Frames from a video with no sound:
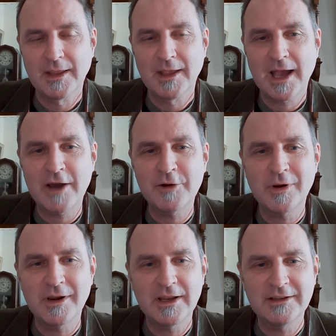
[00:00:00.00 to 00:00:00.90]

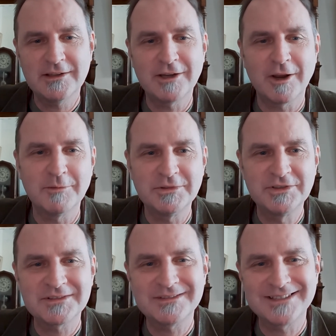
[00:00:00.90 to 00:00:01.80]
How,
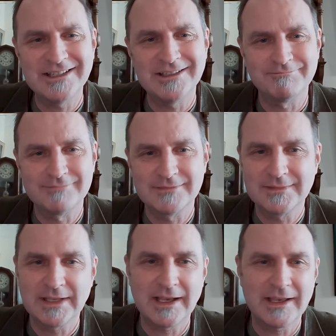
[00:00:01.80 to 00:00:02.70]
can you,
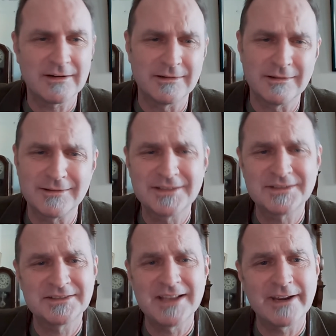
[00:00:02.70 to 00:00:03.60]
I don't know,
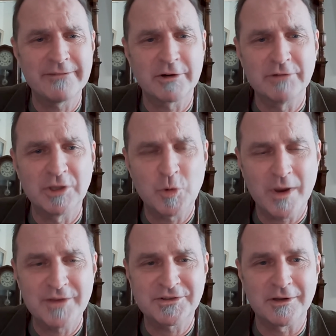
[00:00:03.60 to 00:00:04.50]
this is not even a real
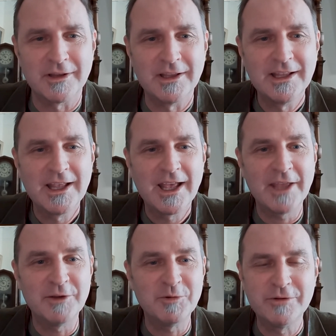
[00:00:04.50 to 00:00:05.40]
question.
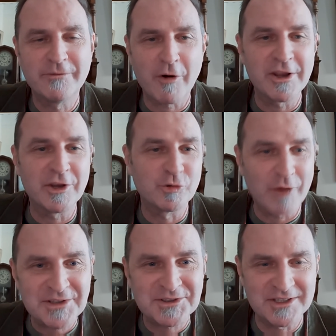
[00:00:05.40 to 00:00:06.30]
And you've already
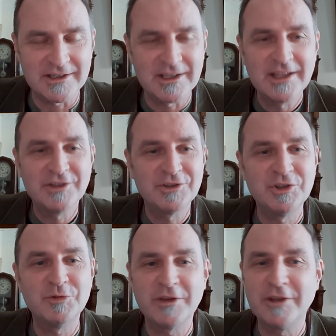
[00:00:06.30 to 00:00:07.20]
addressed it.
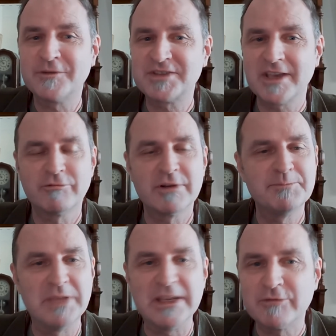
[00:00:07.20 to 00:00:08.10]
You've
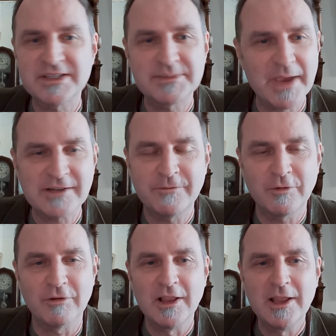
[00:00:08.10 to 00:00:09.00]
said, be
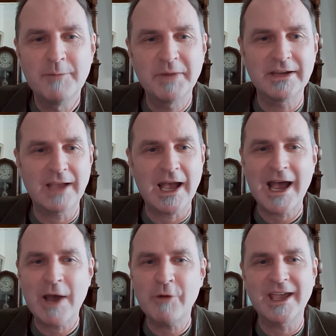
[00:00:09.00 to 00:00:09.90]
respectful, but
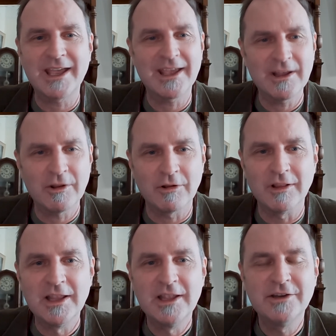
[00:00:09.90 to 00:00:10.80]
how the
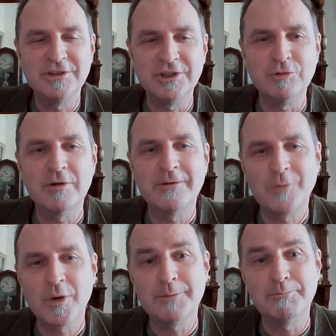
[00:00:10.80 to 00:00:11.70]
hell do you
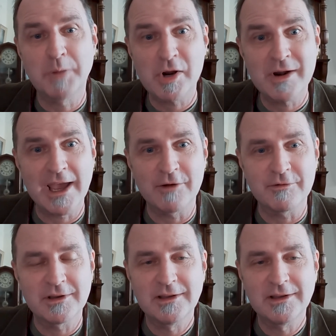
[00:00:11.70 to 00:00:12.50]
avoid burnout